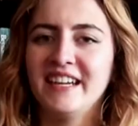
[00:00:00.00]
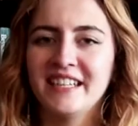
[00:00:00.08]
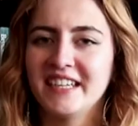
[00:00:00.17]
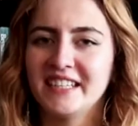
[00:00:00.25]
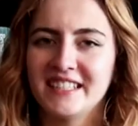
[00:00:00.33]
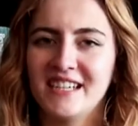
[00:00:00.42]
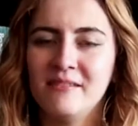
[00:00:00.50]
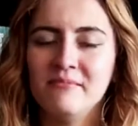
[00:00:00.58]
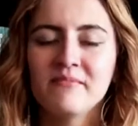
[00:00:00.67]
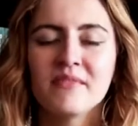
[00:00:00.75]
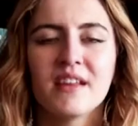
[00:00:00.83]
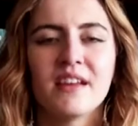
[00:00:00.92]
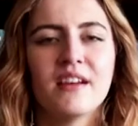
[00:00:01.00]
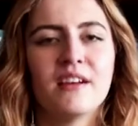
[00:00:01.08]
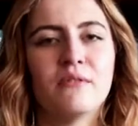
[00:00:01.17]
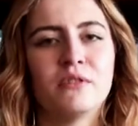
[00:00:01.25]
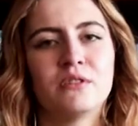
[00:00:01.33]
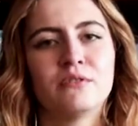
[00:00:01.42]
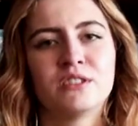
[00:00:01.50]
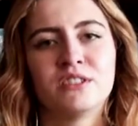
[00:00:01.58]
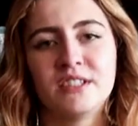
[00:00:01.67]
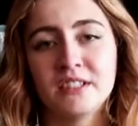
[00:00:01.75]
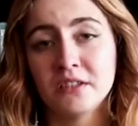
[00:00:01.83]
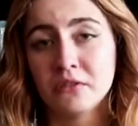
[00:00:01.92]
take exam, what was
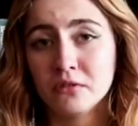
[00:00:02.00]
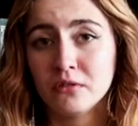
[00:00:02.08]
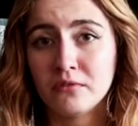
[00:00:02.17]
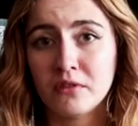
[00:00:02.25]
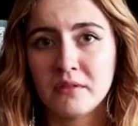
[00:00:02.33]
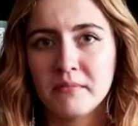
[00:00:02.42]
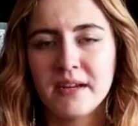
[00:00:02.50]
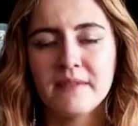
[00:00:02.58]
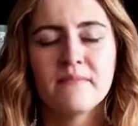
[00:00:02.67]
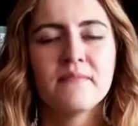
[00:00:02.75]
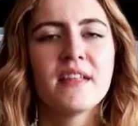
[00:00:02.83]
really cool for me.